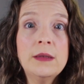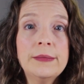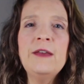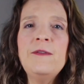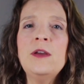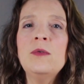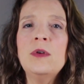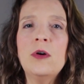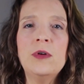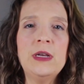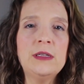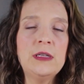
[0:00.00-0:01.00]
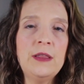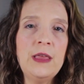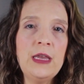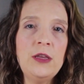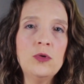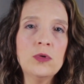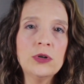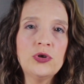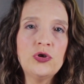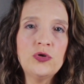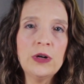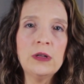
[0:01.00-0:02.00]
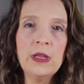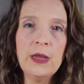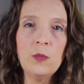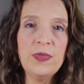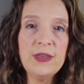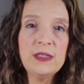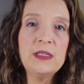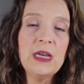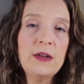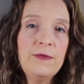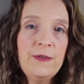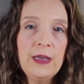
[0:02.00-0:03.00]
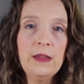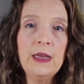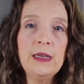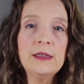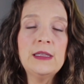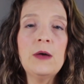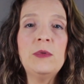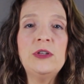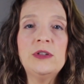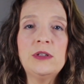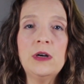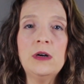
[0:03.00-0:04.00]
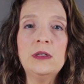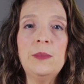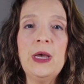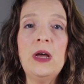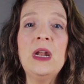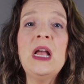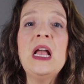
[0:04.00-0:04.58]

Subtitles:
If you notice that you're struggling with this set of feelings that we just talked about,